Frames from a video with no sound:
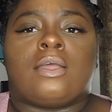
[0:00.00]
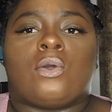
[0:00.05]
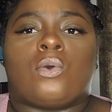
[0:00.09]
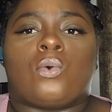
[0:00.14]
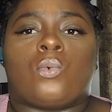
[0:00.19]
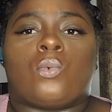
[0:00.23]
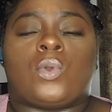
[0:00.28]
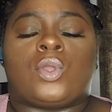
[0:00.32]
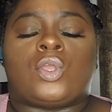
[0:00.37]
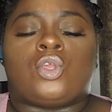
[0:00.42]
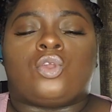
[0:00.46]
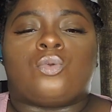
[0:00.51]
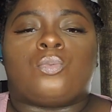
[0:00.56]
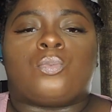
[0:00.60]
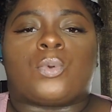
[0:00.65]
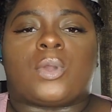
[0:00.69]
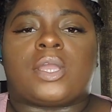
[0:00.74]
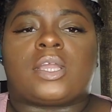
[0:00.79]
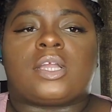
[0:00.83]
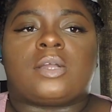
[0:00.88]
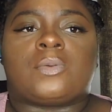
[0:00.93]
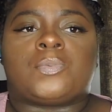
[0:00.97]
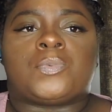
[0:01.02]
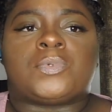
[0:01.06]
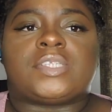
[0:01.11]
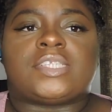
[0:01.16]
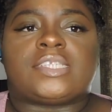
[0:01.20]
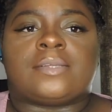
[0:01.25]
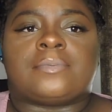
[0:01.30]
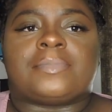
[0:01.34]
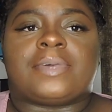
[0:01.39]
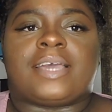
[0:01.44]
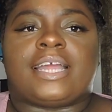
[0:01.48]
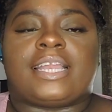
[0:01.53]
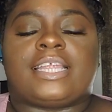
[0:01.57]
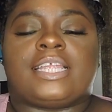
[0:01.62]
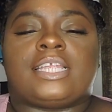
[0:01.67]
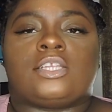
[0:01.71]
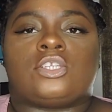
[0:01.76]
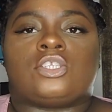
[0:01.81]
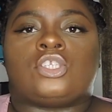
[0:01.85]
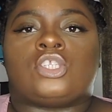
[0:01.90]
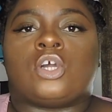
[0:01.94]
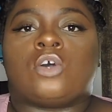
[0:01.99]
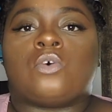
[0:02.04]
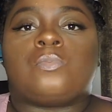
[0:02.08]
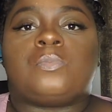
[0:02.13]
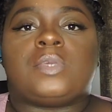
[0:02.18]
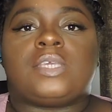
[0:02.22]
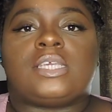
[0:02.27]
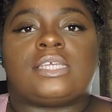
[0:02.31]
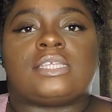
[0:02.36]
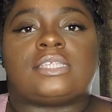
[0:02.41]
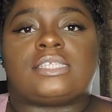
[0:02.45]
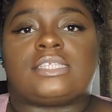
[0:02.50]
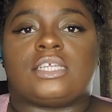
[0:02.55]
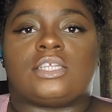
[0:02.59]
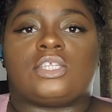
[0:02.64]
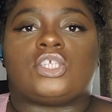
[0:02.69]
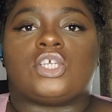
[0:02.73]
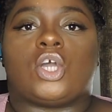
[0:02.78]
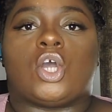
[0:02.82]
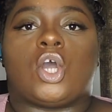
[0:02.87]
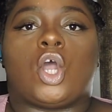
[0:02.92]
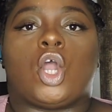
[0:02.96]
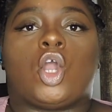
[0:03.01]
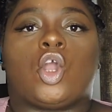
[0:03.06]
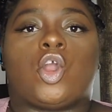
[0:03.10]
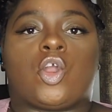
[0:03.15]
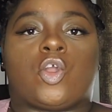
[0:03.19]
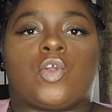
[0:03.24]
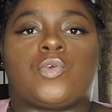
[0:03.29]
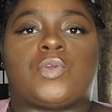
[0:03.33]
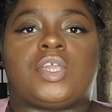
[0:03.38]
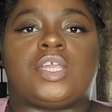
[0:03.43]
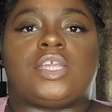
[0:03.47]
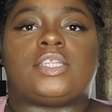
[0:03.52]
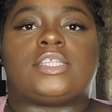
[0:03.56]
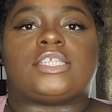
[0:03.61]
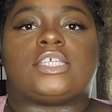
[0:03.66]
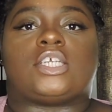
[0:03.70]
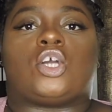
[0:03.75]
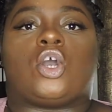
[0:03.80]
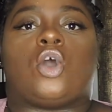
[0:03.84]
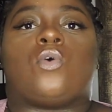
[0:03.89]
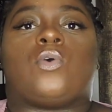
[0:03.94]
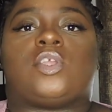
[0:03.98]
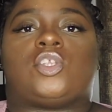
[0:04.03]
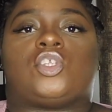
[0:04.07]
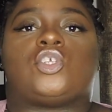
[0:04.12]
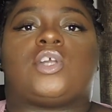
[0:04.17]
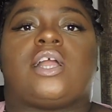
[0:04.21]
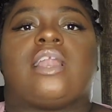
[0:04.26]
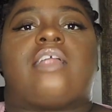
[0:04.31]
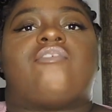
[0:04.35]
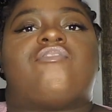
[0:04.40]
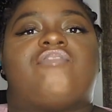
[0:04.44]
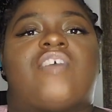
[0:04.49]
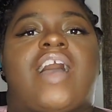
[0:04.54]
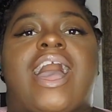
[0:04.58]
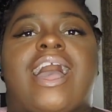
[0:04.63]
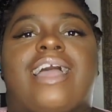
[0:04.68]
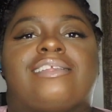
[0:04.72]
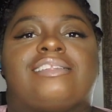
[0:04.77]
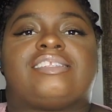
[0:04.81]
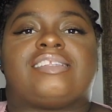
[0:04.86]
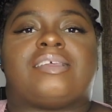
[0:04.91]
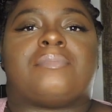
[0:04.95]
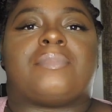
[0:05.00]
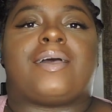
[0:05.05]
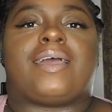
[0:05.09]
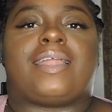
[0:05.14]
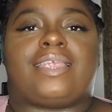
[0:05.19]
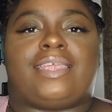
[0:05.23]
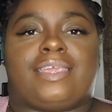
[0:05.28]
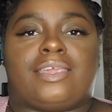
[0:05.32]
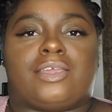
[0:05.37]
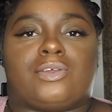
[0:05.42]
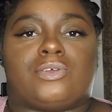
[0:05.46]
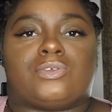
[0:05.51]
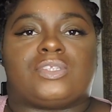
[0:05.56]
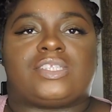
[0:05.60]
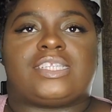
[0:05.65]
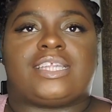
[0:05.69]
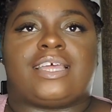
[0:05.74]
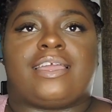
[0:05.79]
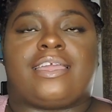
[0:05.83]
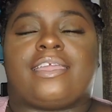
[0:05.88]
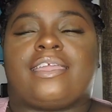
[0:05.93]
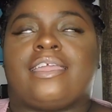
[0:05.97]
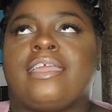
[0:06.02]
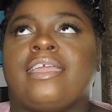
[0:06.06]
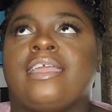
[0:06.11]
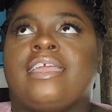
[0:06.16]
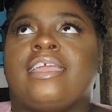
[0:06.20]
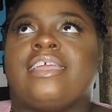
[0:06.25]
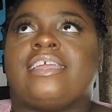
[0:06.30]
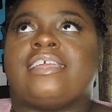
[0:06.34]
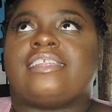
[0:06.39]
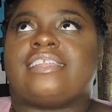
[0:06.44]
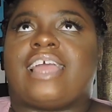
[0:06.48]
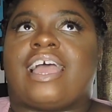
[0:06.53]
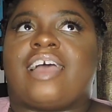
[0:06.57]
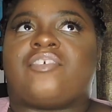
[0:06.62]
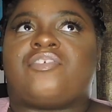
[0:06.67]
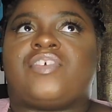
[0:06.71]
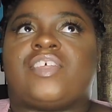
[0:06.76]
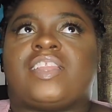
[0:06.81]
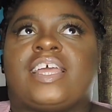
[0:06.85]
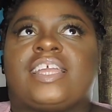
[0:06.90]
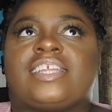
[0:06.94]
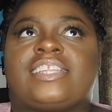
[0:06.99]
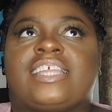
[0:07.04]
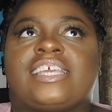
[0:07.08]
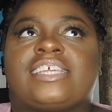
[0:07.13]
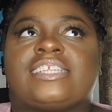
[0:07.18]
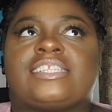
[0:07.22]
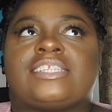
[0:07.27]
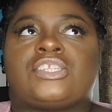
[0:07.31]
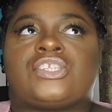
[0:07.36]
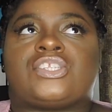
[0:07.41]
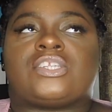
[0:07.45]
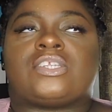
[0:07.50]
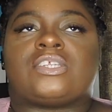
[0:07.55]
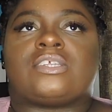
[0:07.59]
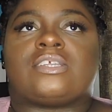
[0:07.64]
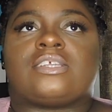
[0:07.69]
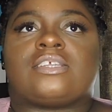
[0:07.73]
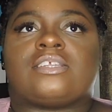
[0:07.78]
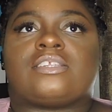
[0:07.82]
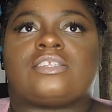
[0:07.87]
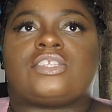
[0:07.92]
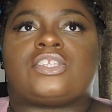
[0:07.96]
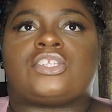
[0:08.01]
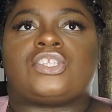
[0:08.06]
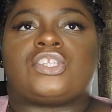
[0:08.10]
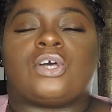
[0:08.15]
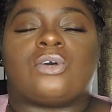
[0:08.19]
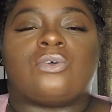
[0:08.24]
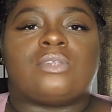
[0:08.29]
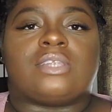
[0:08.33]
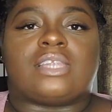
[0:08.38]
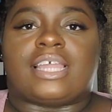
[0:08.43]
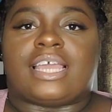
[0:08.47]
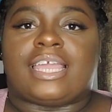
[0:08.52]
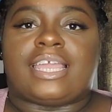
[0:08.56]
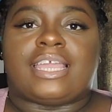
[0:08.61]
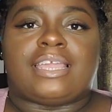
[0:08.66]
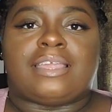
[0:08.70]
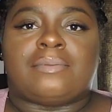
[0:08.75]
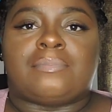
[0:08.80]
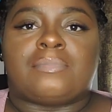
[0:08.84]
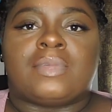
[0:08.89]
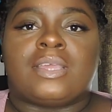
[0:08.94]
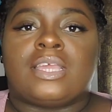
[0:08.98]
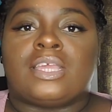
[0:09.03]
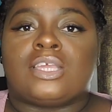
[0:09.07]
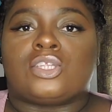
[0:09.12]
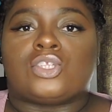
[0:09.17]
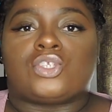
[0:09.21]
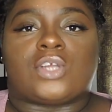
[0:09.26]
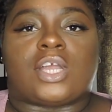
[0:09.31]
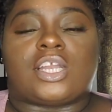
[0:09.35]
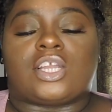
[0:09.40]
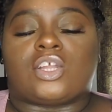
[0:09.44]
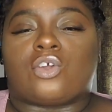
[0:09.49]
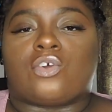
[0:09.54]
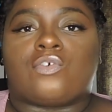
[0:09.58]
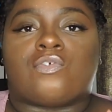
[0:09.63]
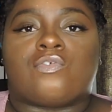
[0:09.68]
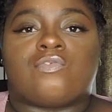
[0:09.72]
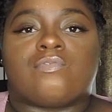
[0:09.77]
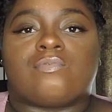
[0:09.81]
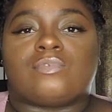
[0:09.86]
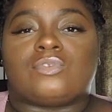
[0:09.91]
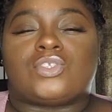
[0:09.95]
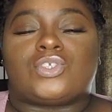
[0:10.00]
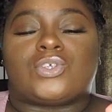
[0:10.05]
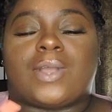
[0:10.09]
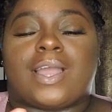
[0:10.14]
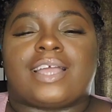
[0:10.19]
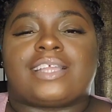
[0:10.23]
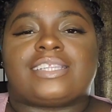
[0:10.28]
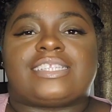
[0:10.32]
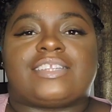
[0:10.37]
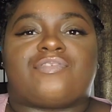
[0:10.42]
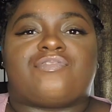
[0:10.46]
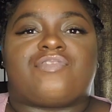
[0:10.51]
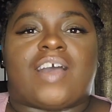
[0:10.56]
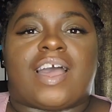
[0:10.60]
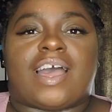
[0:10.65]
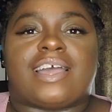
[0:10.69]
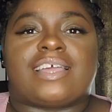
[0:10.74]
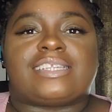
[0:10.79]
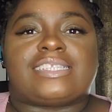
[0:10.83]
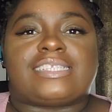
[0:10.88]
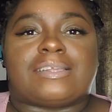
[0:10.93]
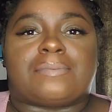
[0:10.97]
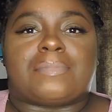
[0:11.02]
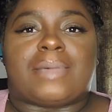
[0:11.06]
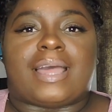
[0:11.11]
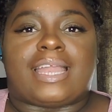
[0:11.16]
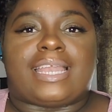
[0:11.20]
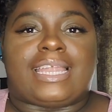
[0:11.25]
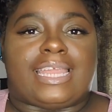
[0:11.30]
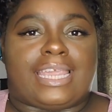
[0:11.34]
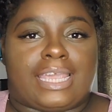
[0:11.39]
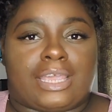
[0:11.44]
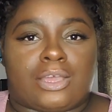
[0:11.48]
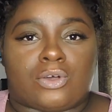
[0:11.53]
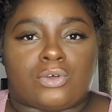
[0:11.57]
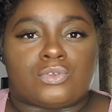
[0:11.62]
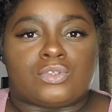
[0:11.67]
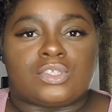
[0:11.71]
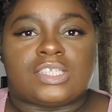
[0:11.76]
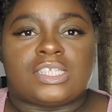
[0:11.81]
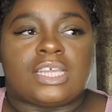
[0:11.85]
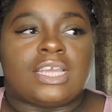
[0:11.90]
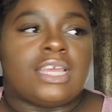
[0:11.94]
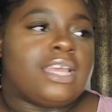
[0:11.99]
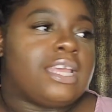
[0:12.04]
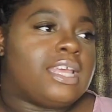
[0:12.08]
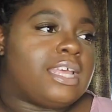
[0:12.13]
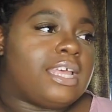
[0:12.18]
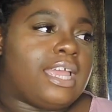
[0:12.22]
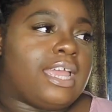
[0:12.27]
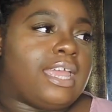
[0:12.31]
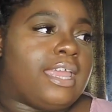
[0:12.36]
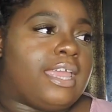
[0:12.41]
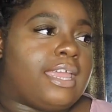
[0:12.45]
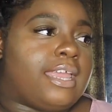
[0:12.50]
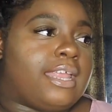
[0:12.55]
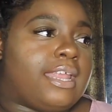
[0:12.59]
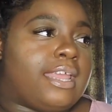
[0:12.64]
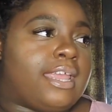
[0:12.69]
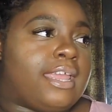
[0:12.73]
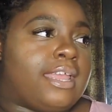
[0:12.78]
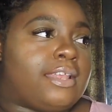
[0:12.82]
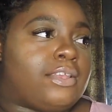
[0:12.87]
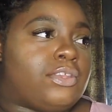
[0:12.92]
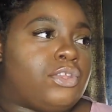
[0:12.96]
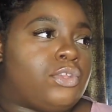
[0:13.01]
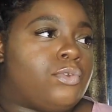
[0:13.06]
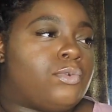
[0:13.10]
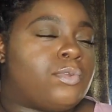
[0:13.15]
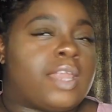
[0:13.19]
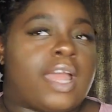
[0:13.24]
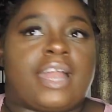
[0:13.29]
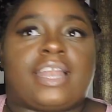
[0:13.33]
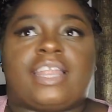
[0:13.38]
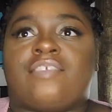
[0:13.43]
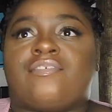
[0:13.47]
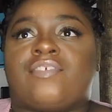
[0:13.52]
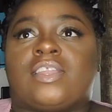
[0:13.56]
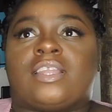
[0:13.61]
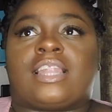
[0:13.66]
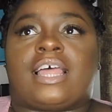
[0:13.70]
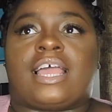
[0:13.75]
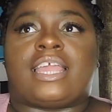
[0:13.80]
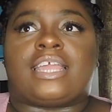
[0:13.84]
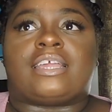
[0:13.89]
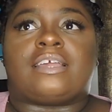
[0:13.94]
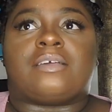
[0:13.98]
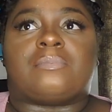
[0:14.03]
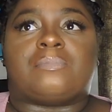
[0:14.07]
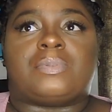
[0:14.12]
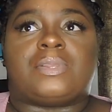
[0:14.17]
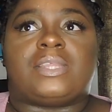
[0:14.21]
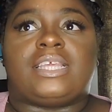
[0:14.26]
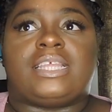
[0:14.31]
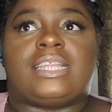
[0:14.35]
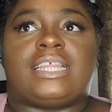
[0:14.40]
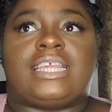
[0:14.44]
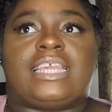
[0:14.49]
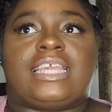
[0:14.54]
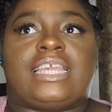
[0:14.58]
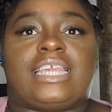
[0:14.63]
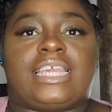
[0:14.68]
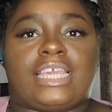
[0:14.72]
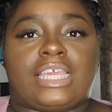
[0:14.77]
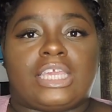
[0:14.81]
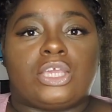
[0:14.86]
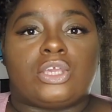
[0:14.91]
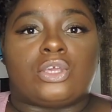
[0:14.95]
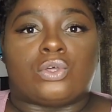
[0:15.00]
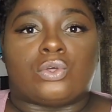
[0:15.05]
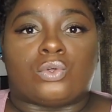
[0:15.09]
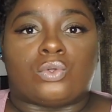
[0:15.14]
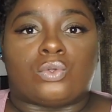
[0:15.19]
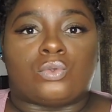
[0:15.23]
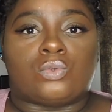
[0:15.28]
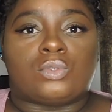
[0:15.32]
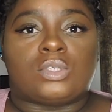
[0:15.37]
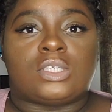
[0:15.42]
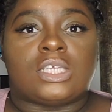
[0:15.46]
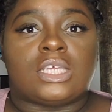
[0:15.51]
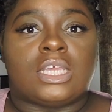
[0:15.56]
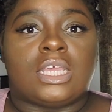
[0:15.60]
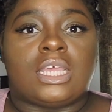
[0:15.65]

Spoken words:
when you break up with somebody, don't be in such a hurry to go and try to find somebody else. Like, I feel like that's so lame, trying to find somebody else and you're not even like completely healed,